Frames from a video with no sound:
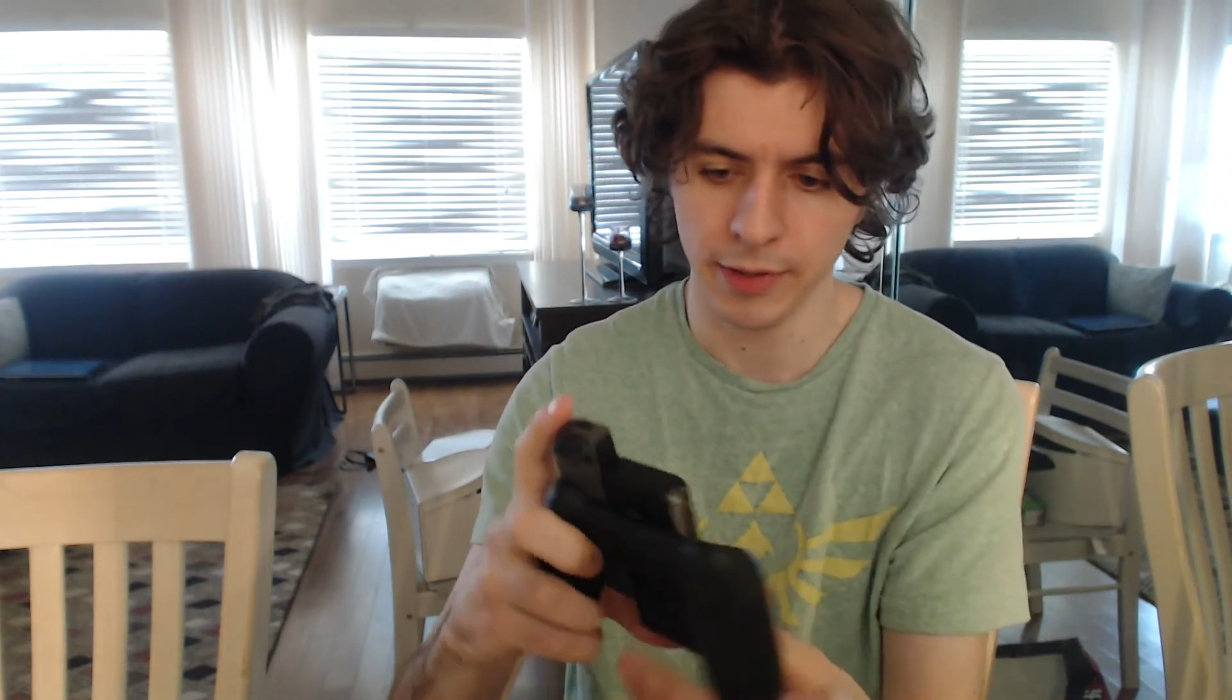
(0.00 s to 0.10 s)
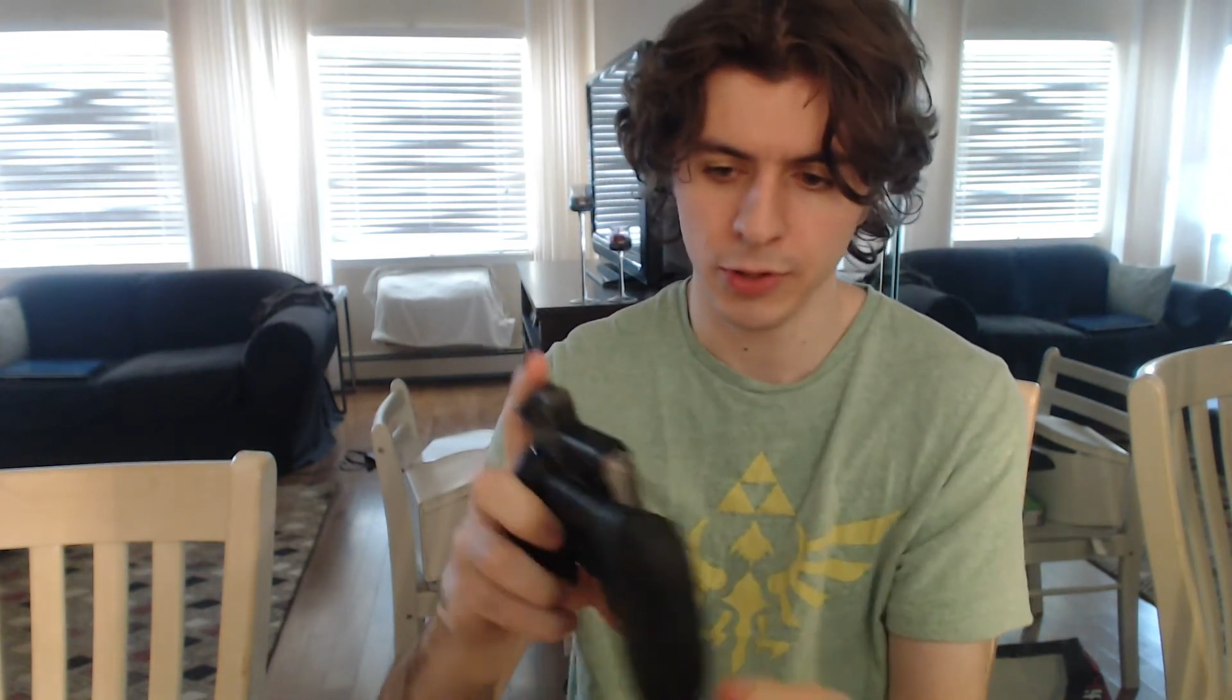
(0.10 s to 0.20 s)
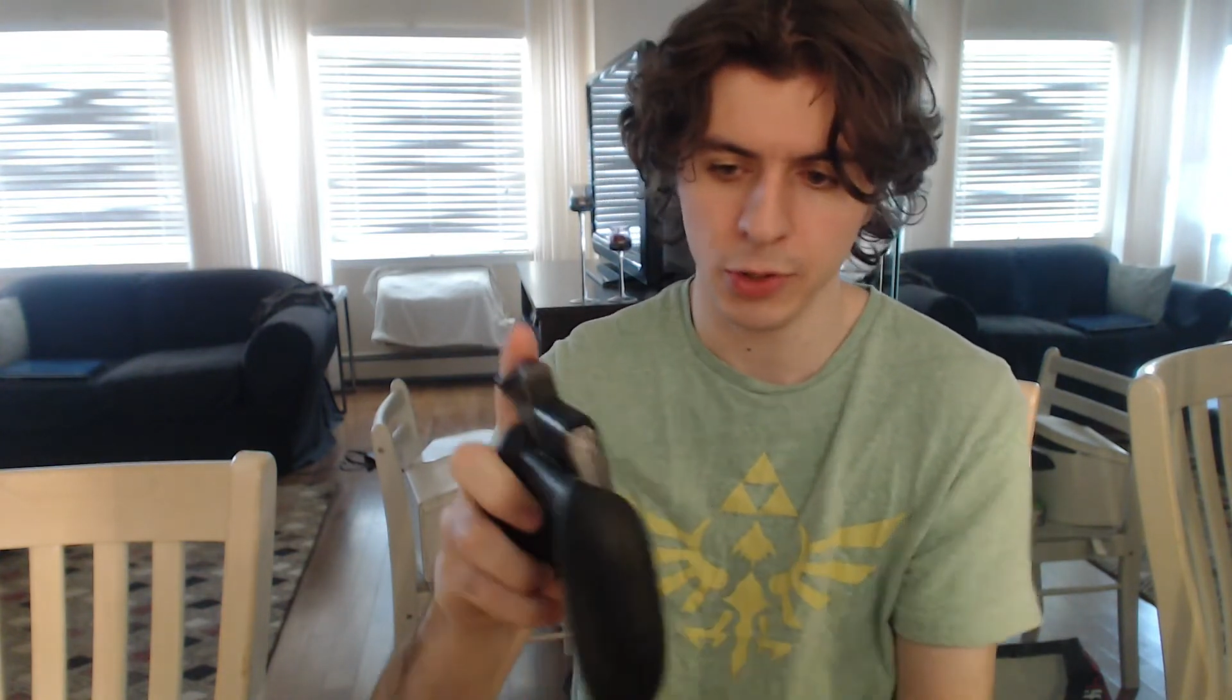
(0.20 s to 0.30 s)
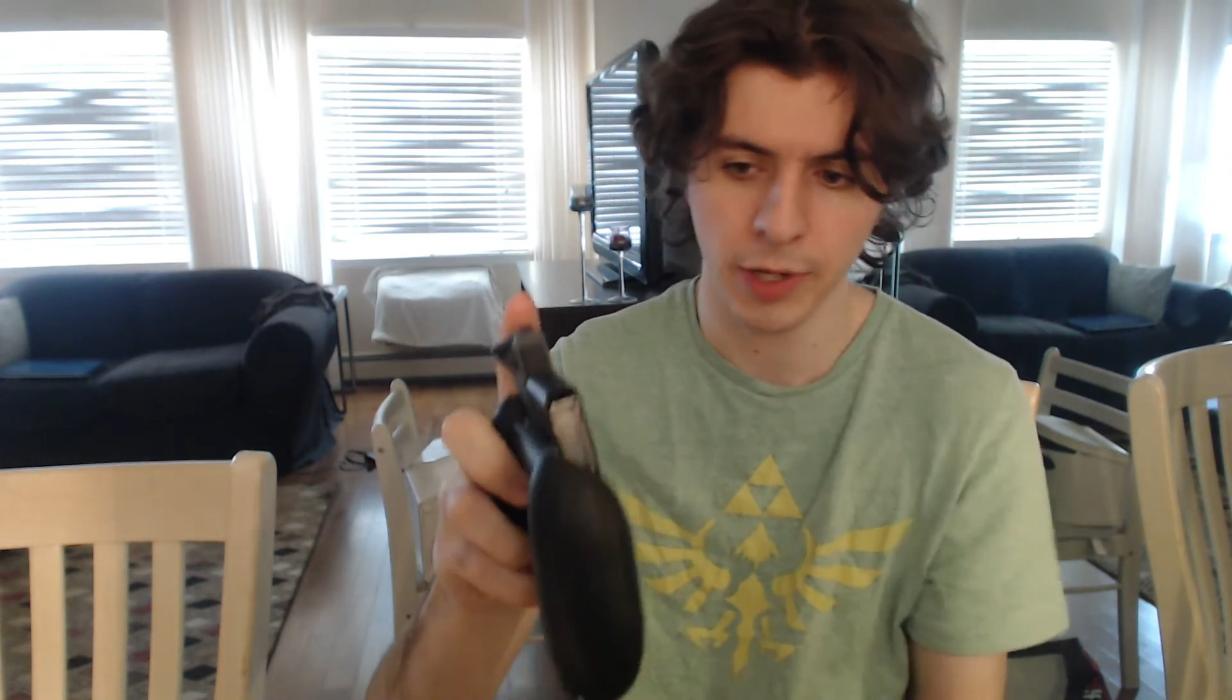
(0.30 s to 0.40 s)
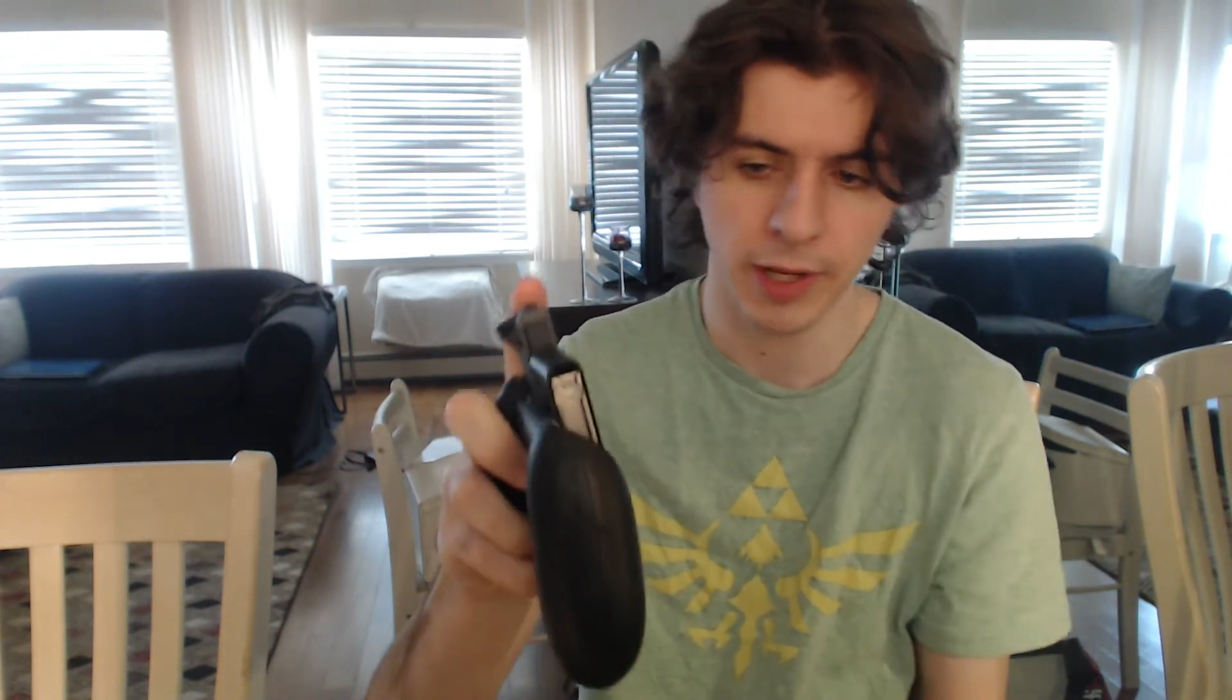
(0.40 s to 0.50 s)

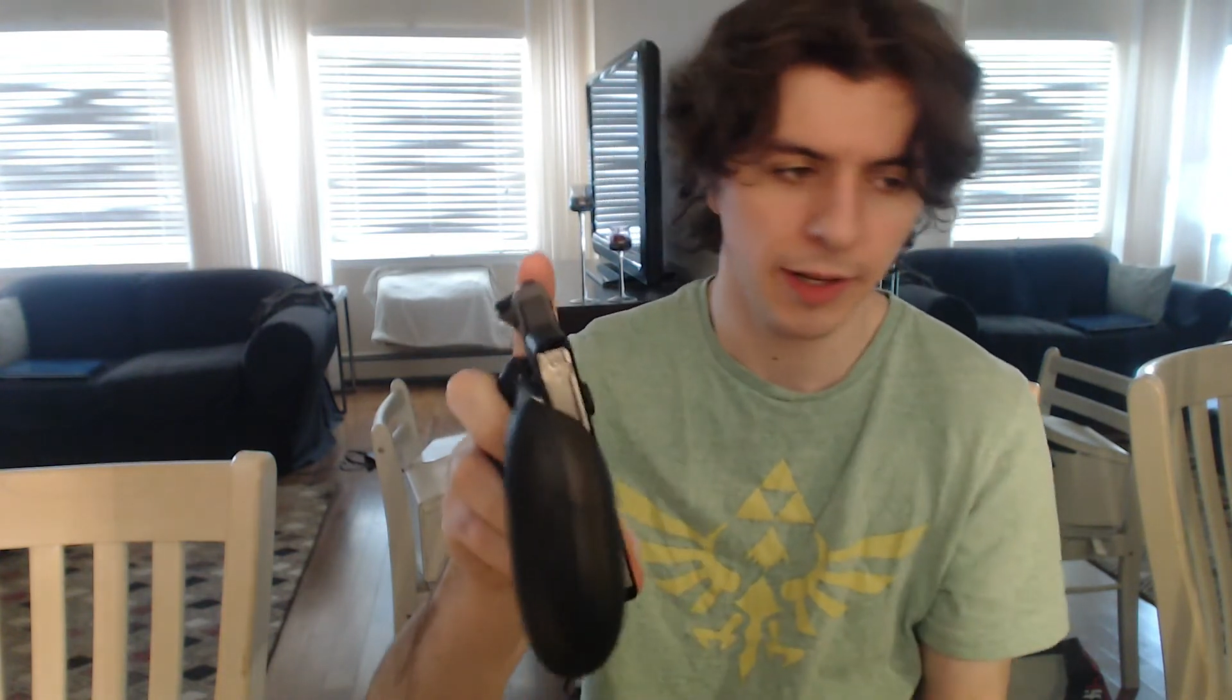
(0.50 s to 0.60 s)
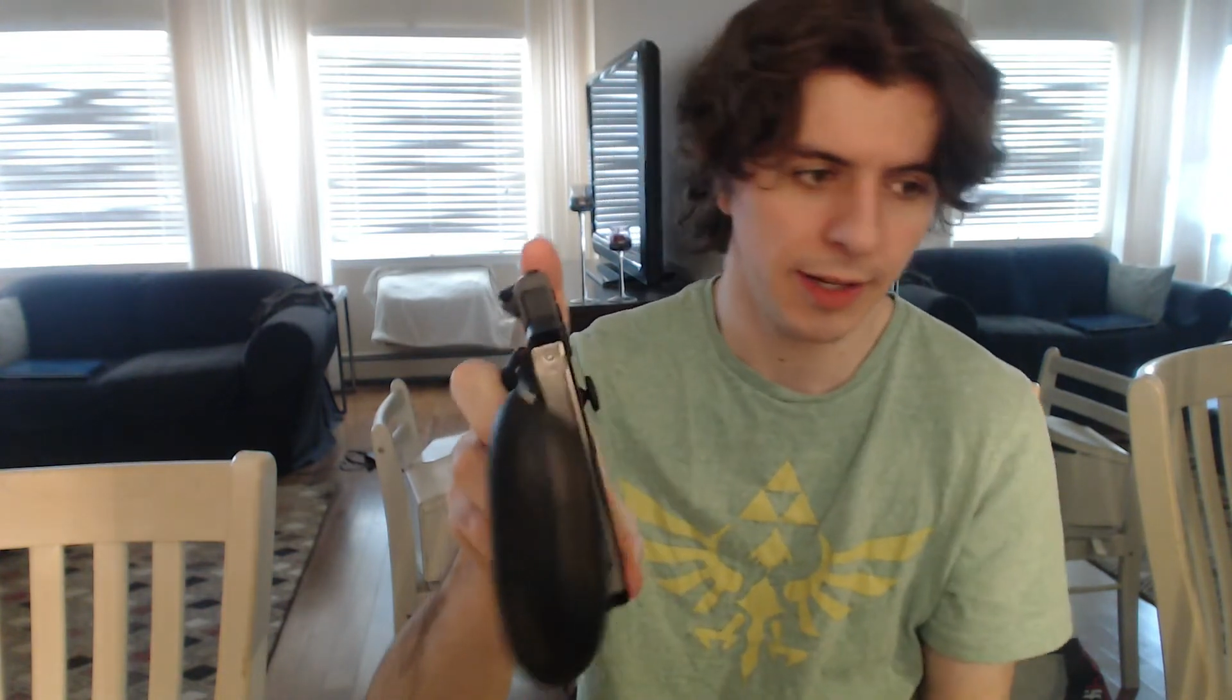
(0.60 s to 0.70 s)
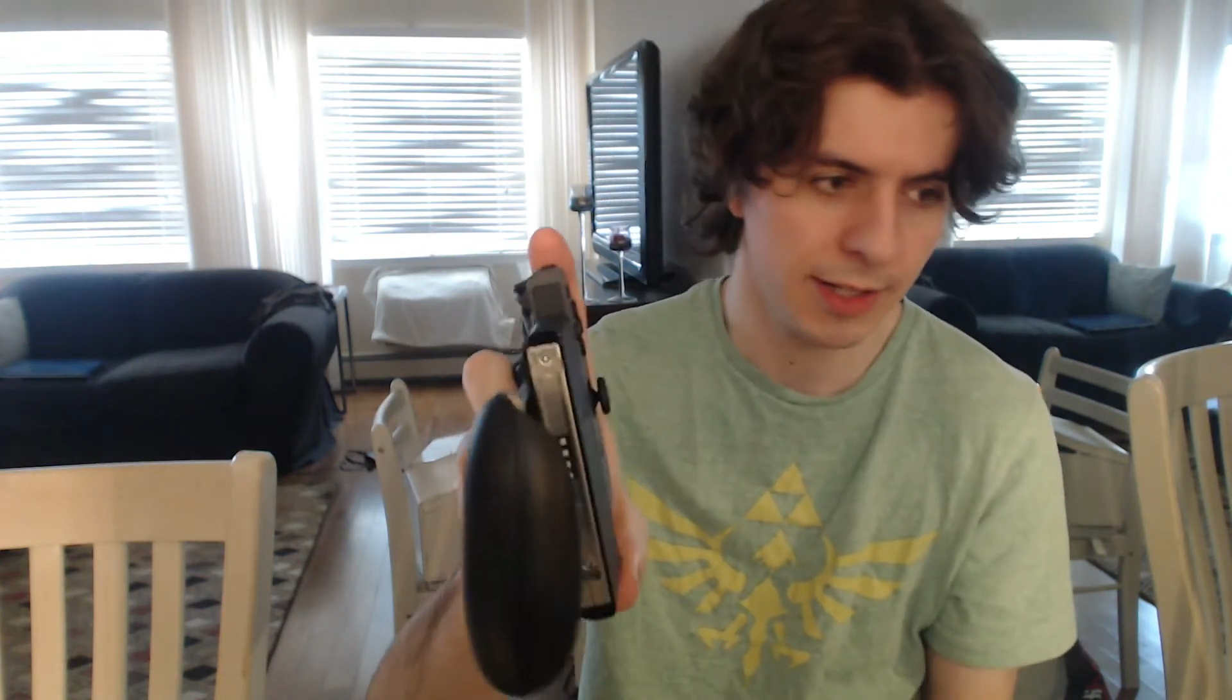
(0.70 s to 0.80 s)
Joy-Con.